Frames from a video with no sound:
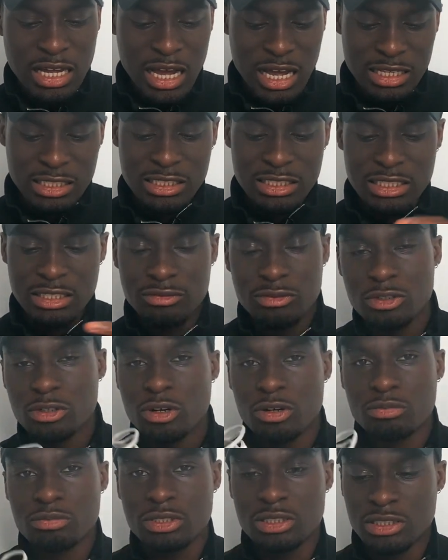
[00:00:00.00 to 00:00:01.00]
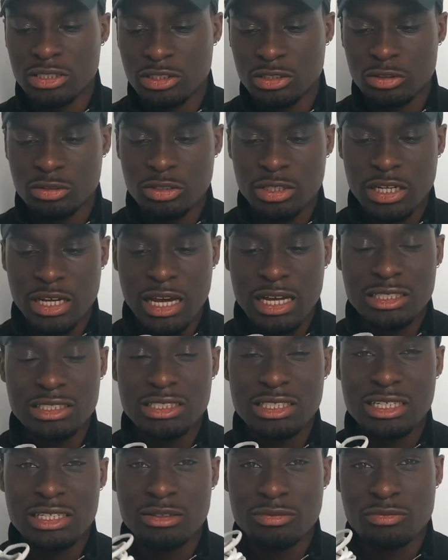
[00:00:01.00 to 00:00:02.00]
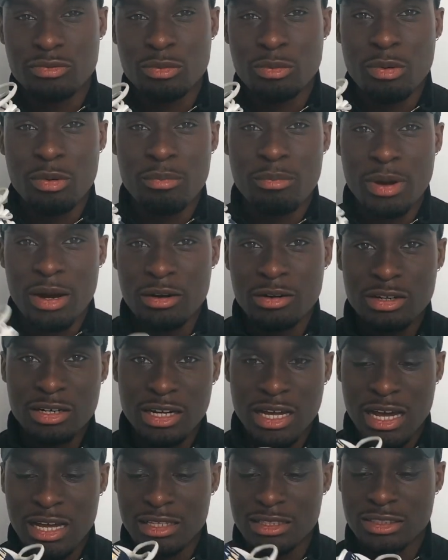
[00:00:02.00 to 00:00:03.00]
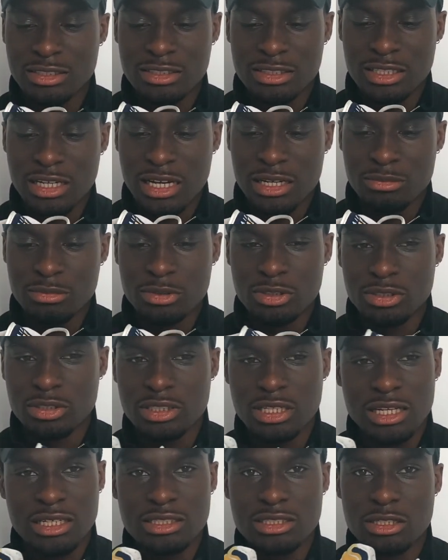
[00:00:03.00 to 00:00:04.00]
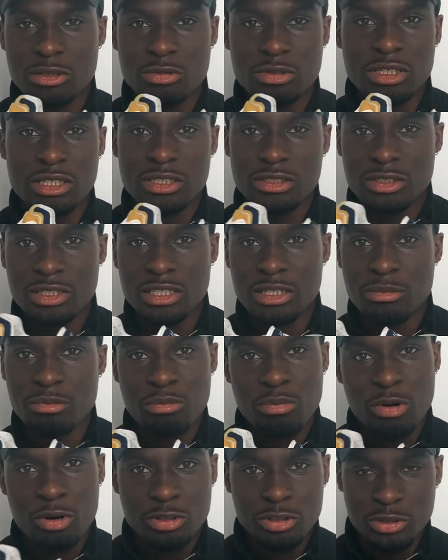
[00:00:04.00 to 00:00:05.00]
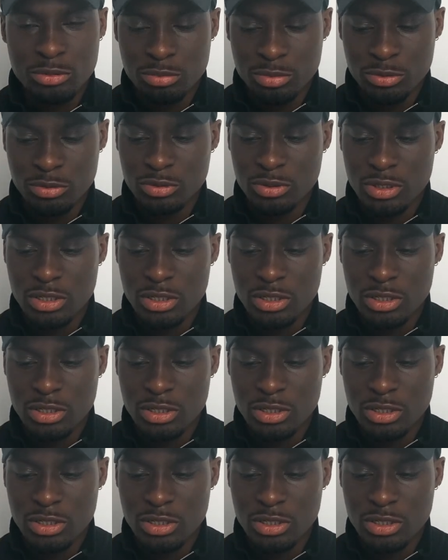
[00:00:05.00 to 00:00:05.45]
I didn't even cop these in the UK. I had to get them from America at the time, because like they were literally impossible